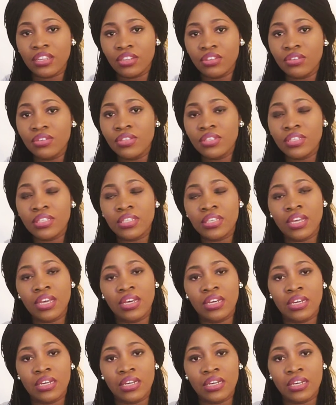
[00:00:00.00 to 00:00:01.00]
use
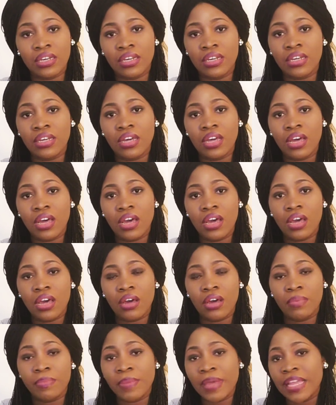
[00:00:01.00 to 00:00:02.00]
a
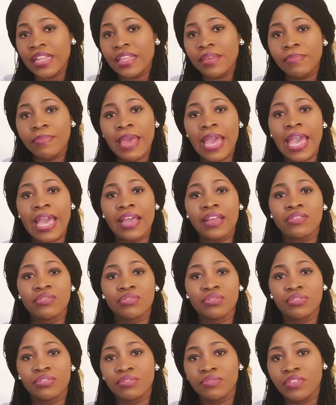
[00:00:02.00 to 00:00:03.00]
belly band
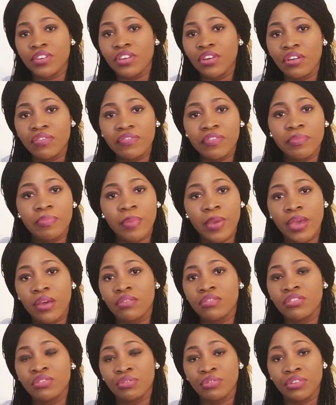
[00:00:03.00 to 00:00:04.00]
or a recovery
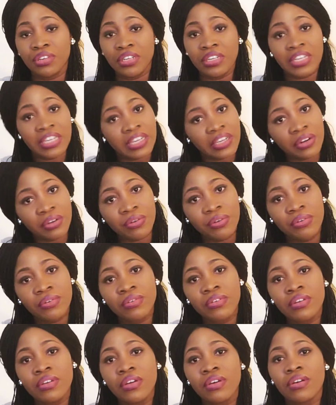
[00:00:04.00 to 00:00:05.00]
belt or a
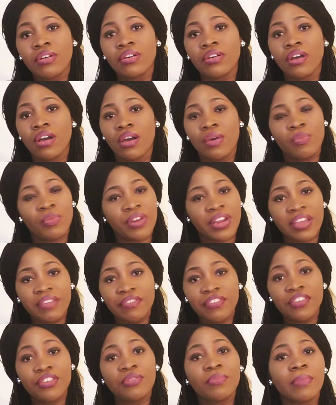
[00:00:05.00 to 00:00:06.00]
girdle,
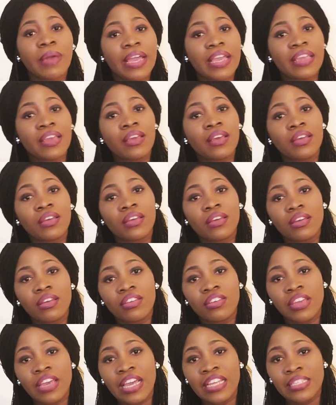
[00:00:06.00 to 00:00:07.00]
whatever you
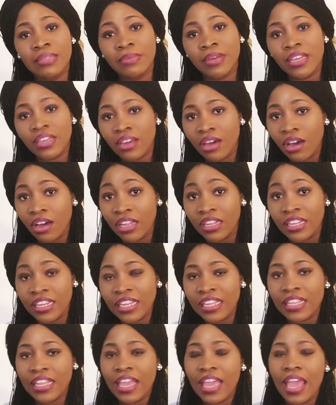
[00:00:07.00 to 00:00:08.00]
guys might call
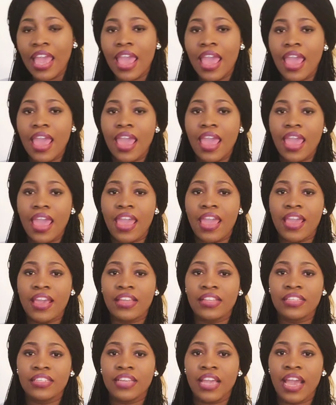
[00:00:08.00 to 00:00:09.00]
it.
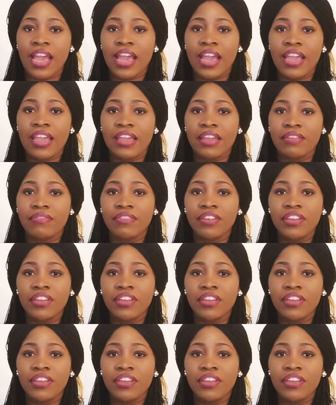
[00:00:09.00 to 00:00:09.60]
And I